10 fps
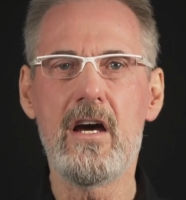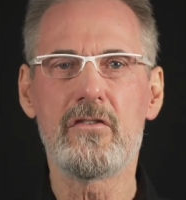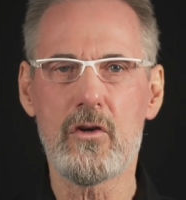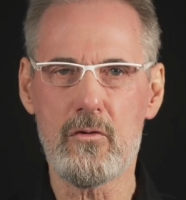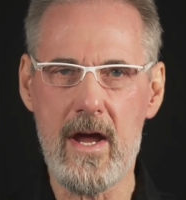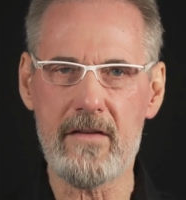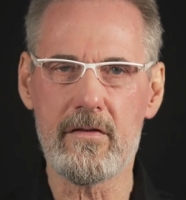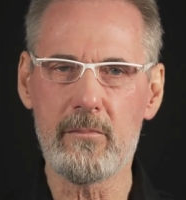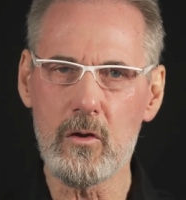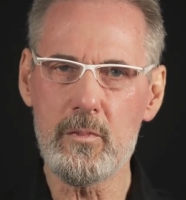direct
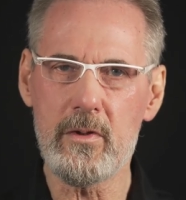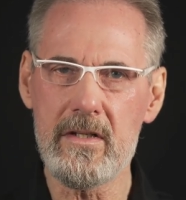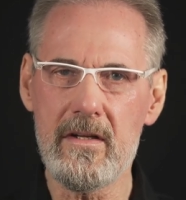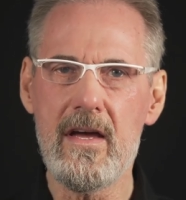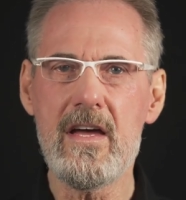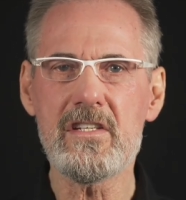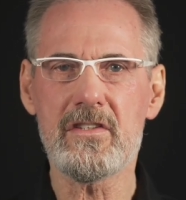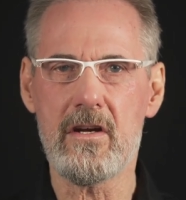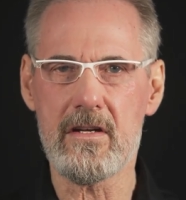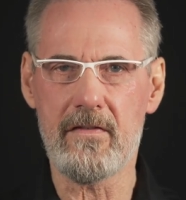from Blueprint is
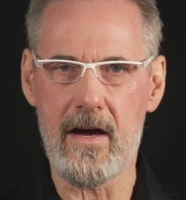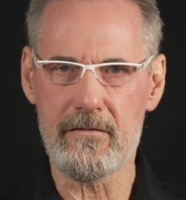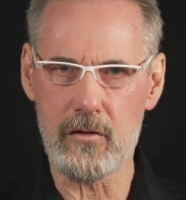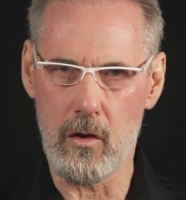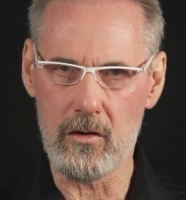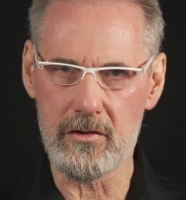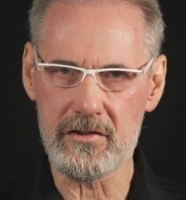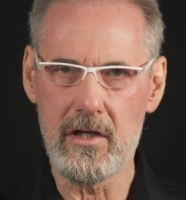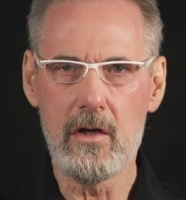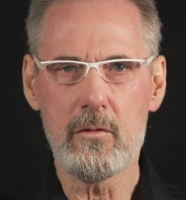$35,